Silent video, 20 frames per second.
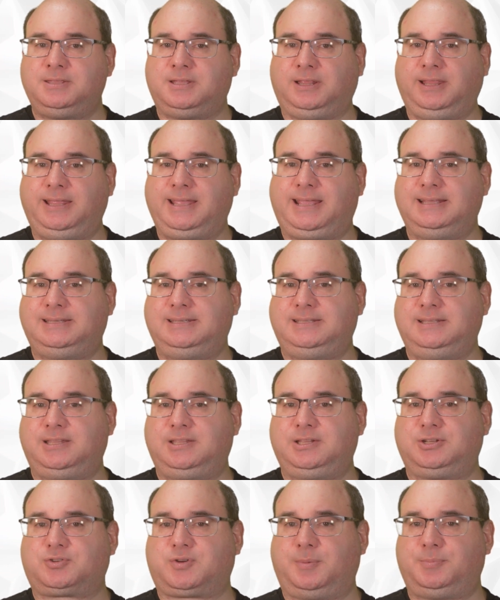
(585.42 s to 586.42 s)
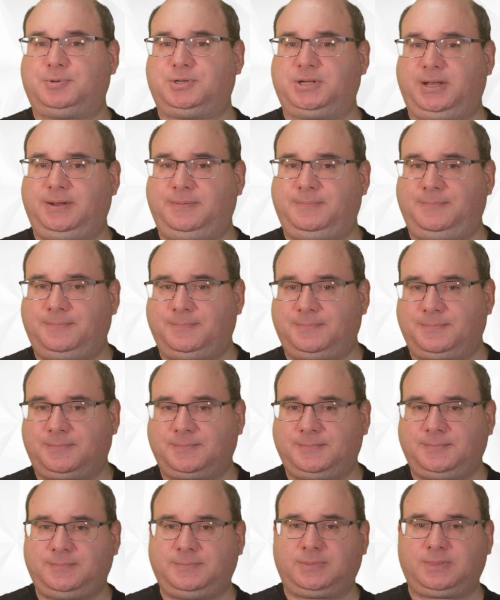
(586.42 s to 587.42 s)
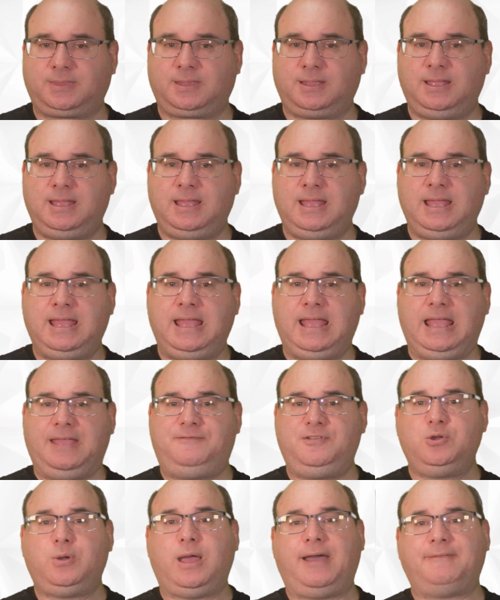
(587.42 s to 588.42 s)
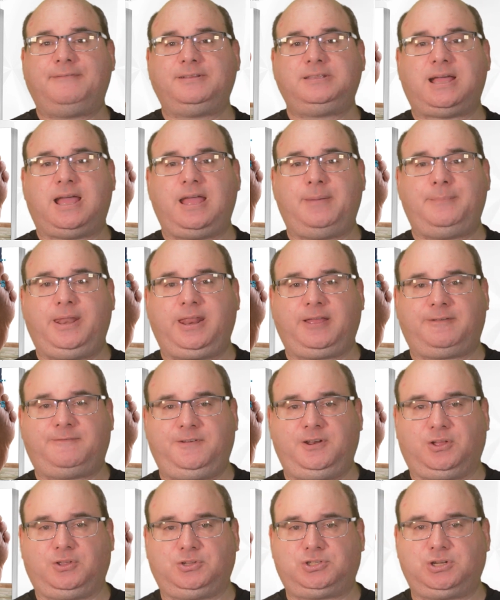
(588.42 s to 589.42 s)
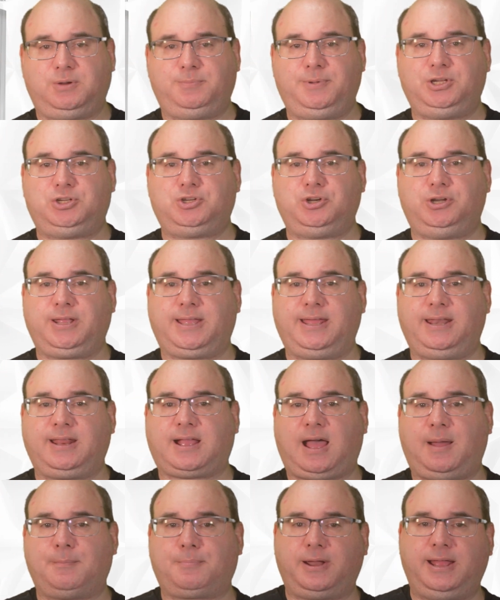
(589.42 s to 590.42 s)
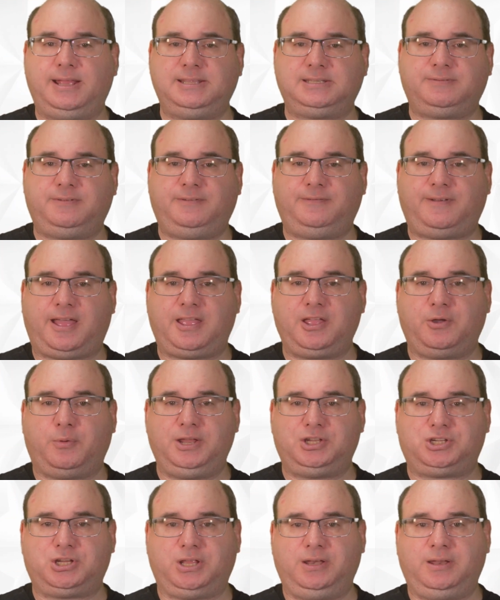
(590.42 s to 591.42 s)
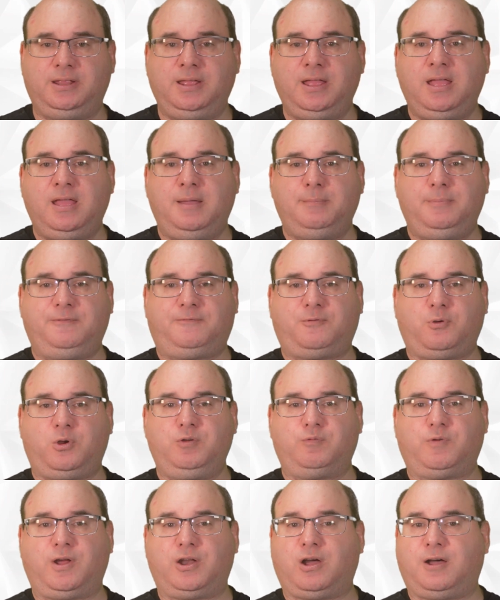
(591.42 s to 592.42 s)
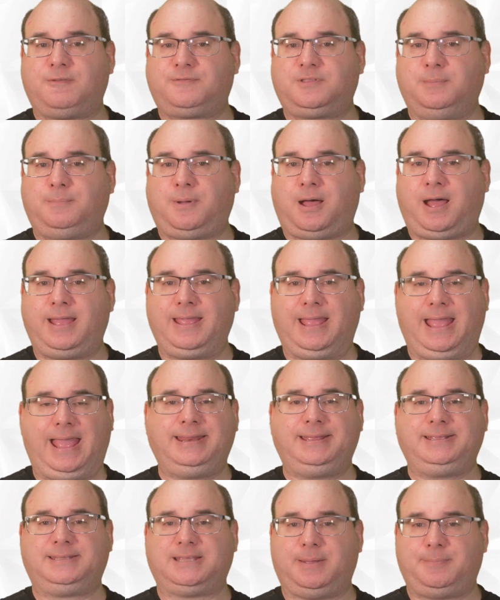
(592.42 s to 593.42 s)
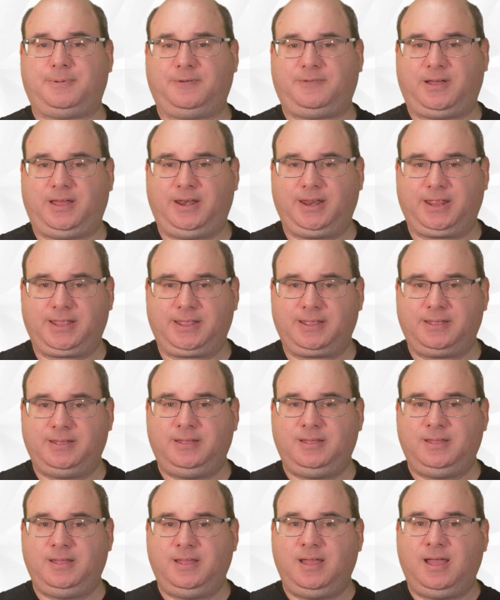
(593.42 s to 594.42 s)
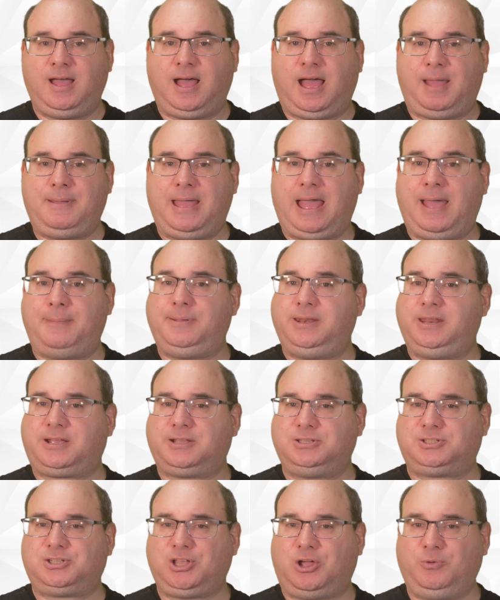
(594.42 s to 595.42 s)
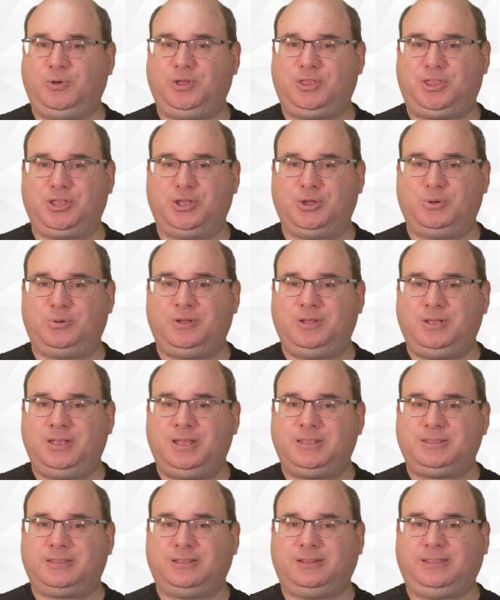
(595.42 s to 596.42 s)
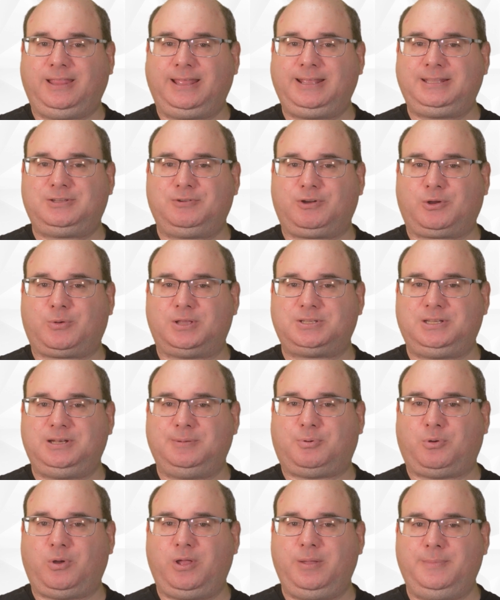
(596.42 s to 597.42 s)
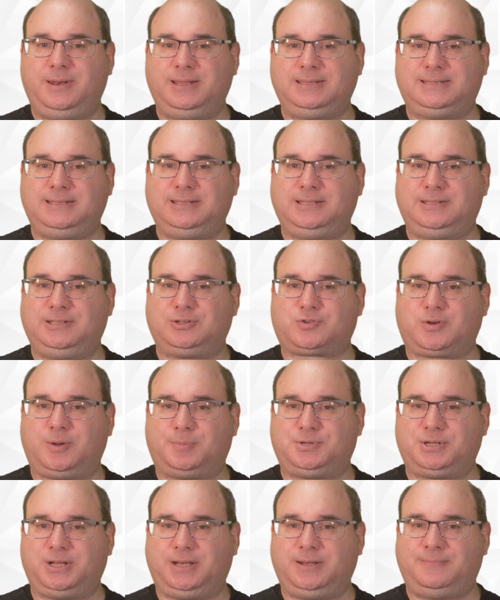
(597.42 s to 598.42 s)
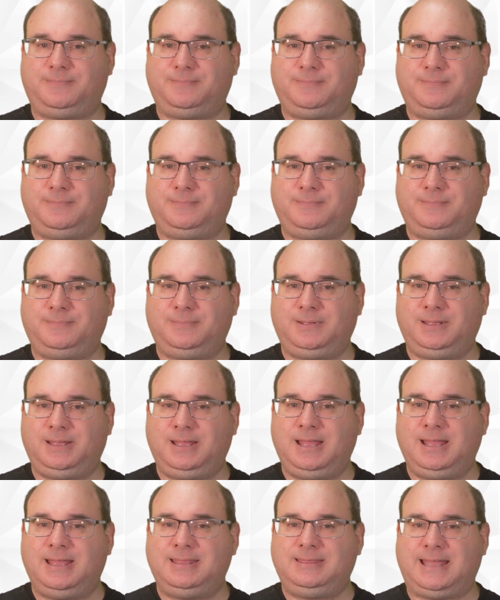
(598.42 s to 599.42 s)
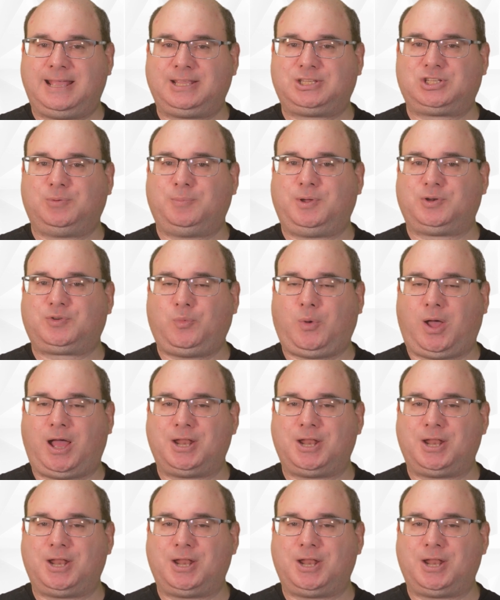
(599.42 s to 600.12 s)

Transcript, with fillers: The link is in the description. If you have a diabetic foot ulcer, be sure to get a comprehensive evaluation before you run off to buy any type of honey. I'm happy to consult with you. The link to request an appointment is in the description. Thanks so much for